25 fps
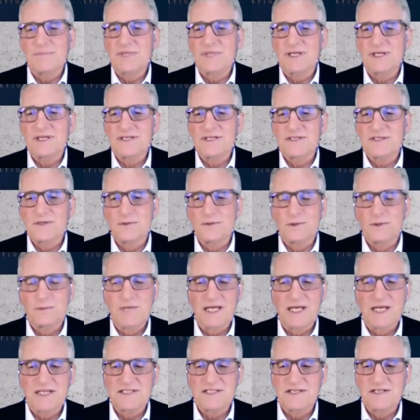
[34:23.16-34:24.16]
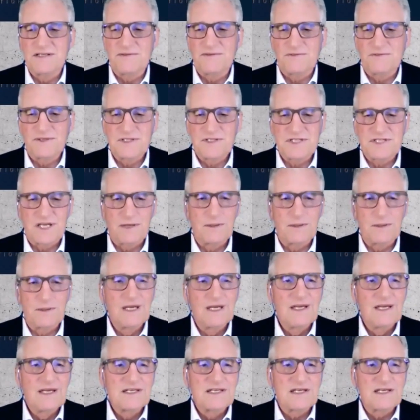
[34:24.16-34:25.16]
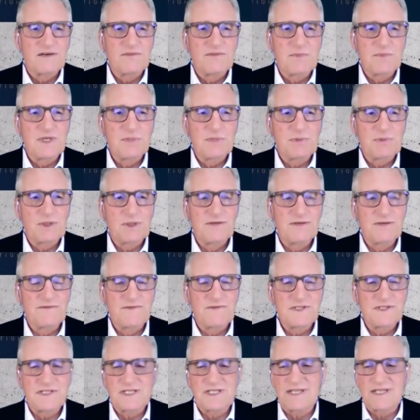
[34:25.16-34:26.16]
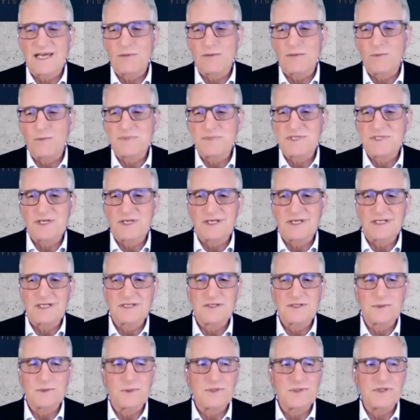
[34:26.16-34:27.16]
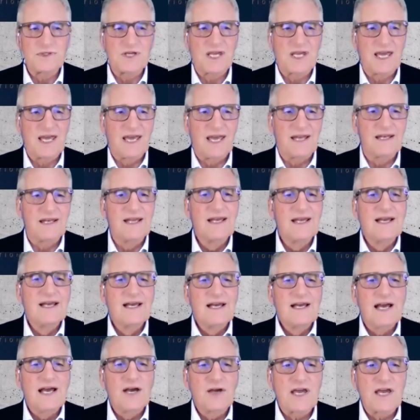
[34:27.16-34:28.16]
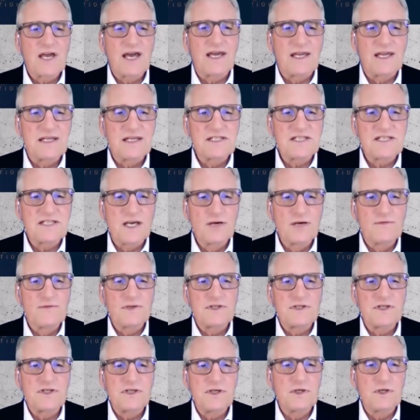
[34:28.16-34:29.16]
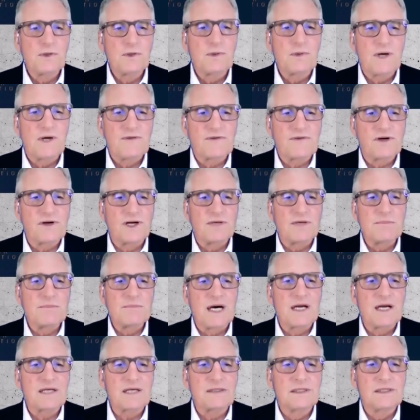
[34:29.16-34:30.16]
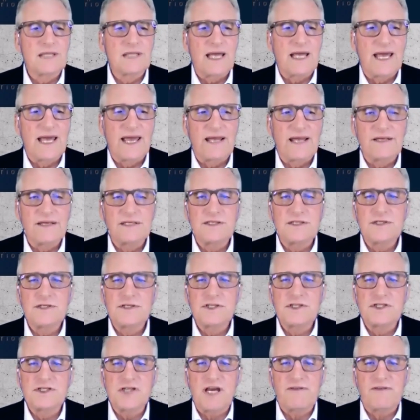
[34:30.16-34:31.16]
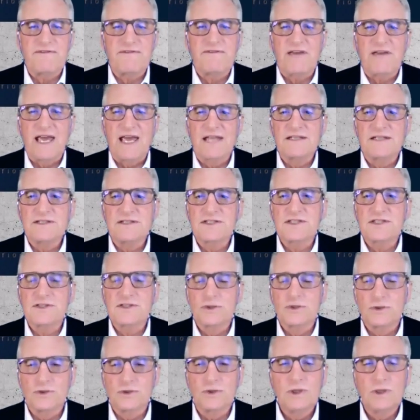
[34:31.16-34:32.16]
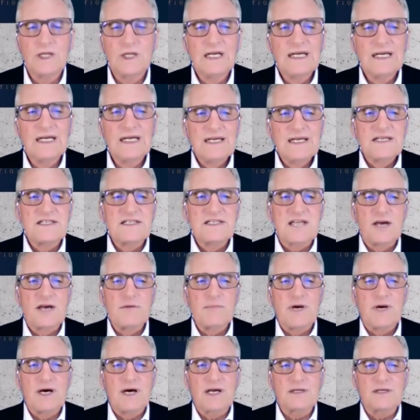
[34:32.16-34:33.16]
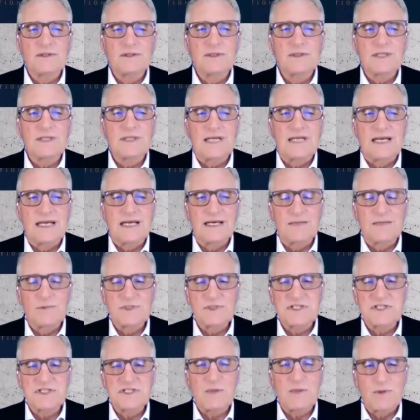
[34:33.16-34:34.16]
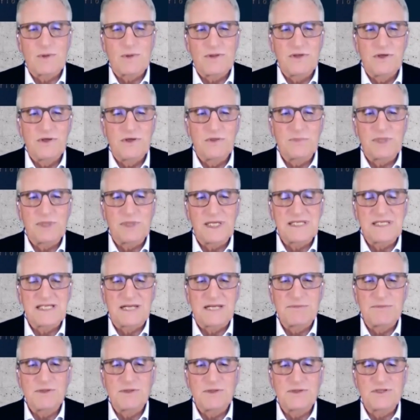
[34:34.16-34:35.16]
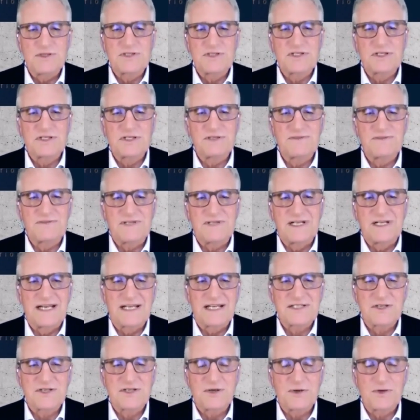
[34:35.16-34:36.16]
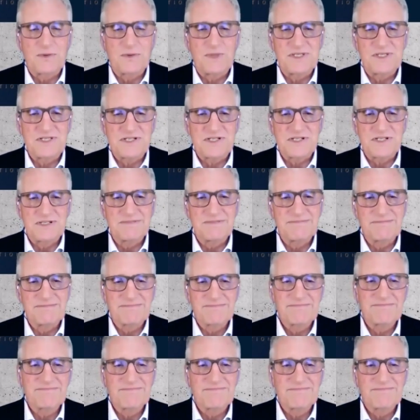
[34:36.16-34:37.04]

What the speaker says: because it all makes a difference. So if people can visit that website and do what you can. Okay, it's over to you. I've got Michael, Anne, and Jeff, and Saul. So Michael, we'll start with you. Please unmute yourself and ask your question.